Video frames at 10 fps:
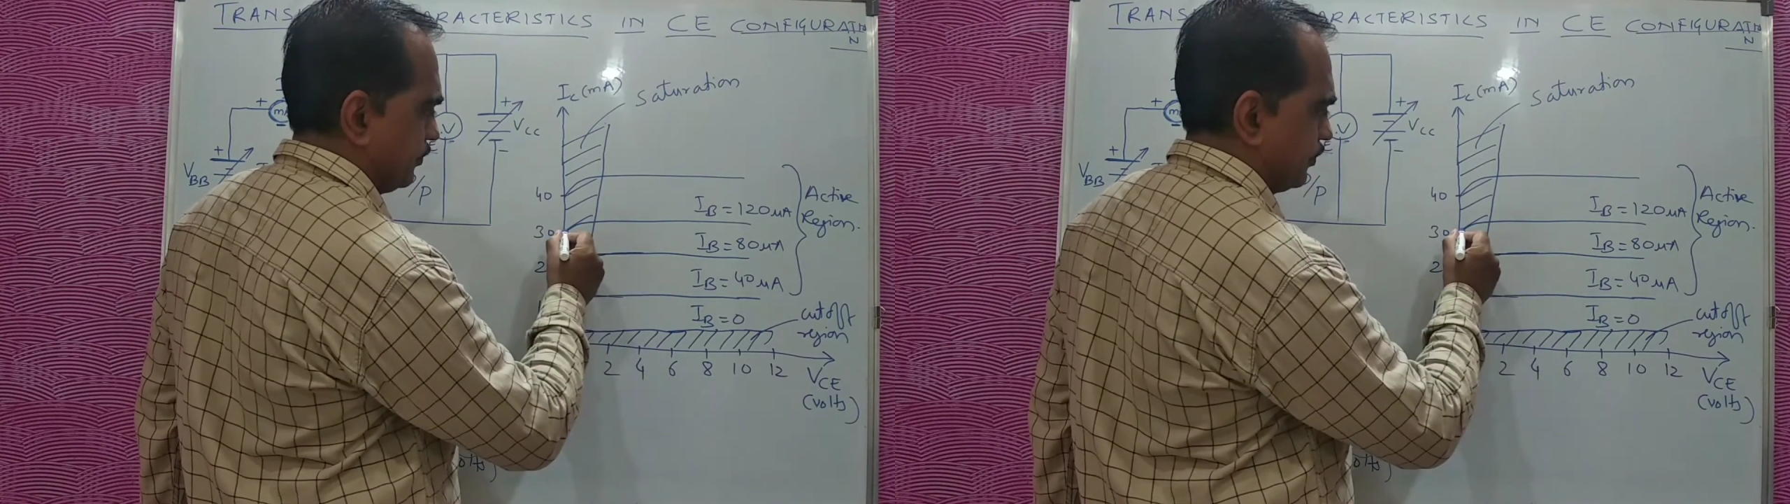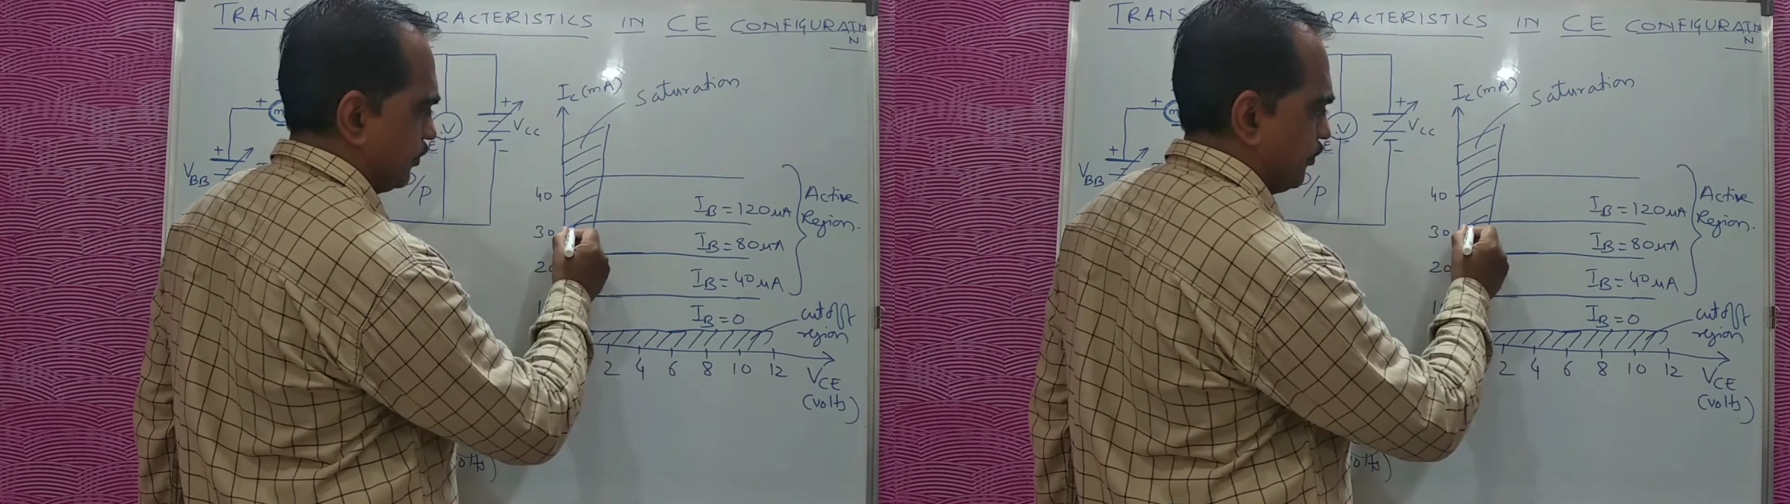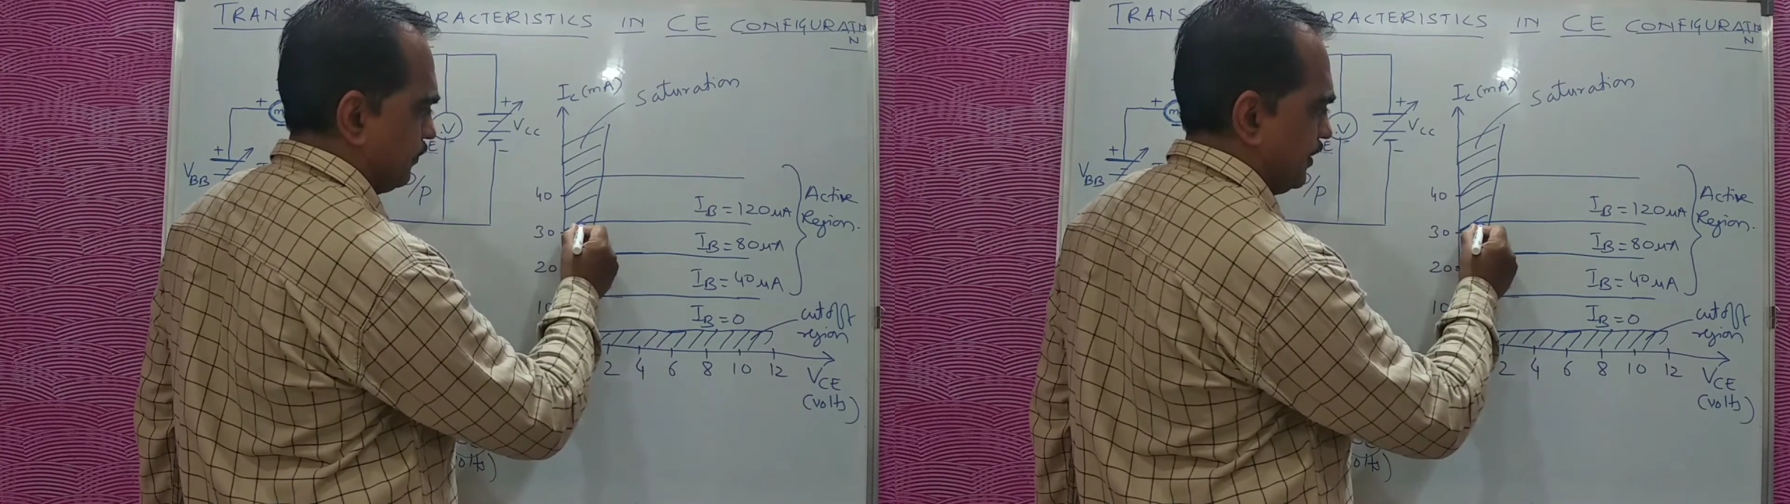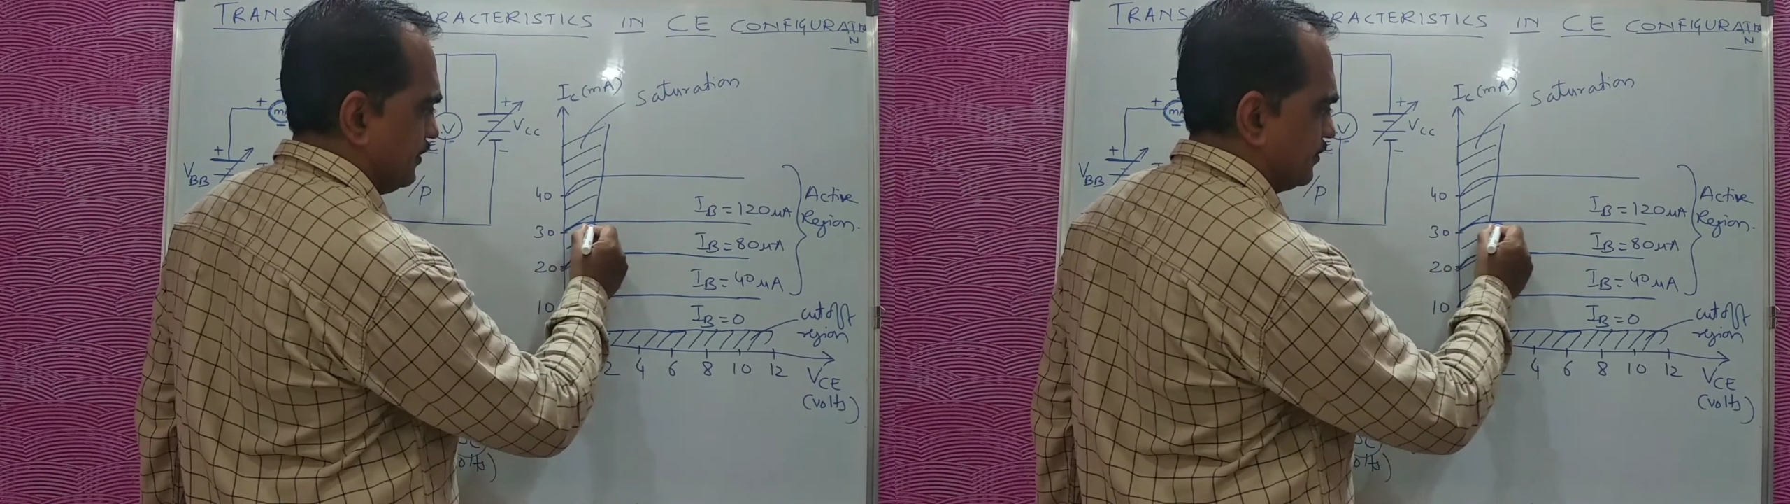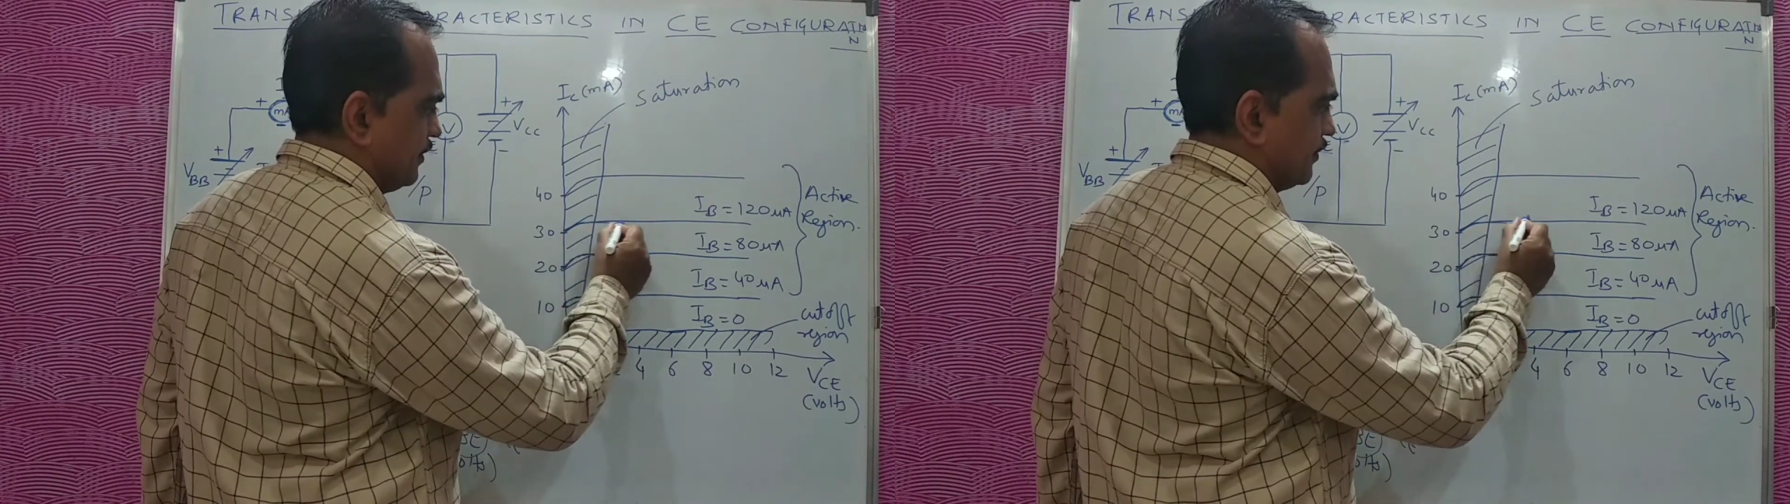Current will
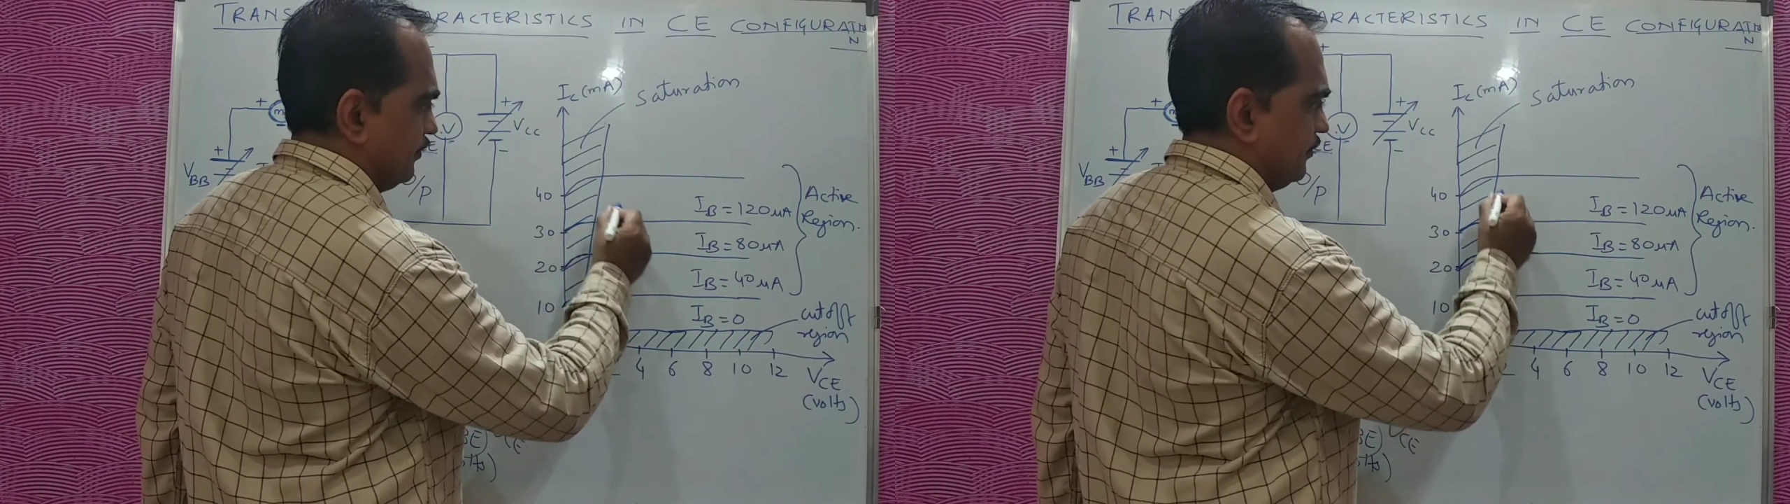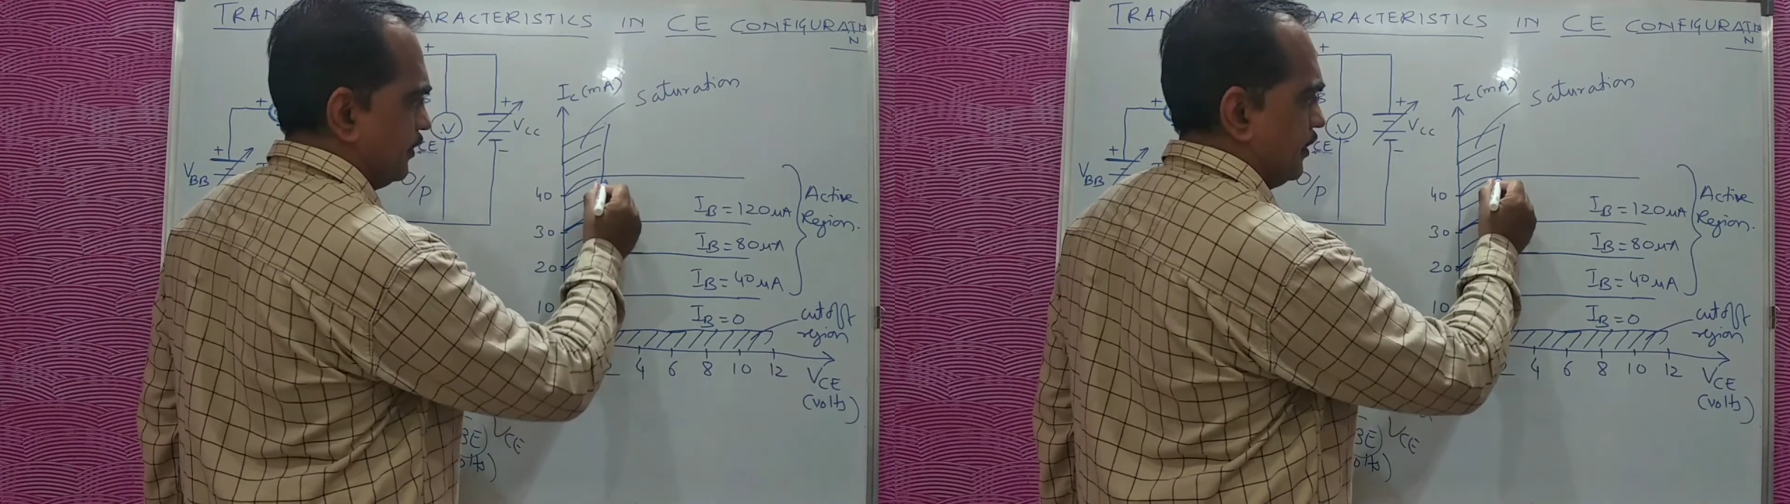initially increase,